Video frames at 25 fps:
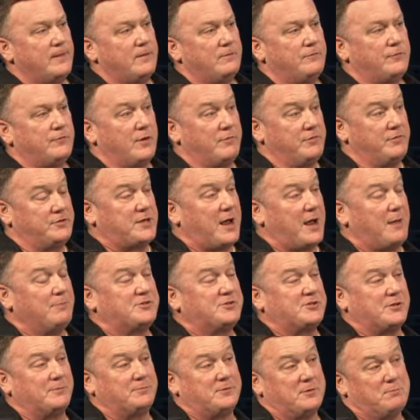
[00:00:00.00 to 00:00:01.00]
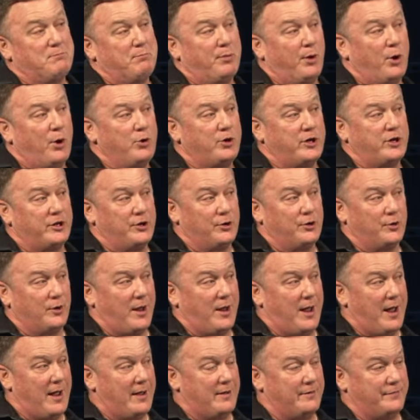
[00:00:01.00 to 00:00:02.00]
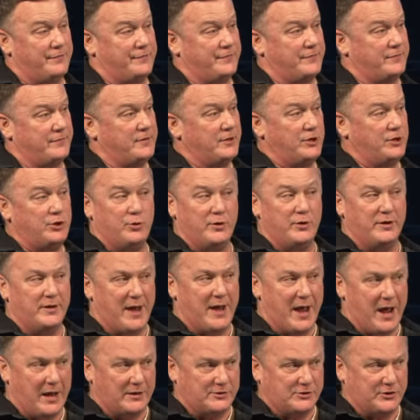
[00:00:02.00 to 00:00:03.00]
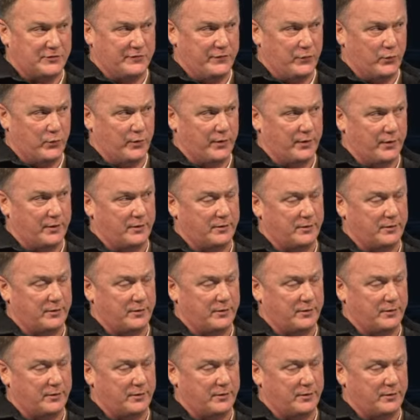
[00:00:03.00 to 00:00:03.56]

for every time something broke in your life that you didn't ask for,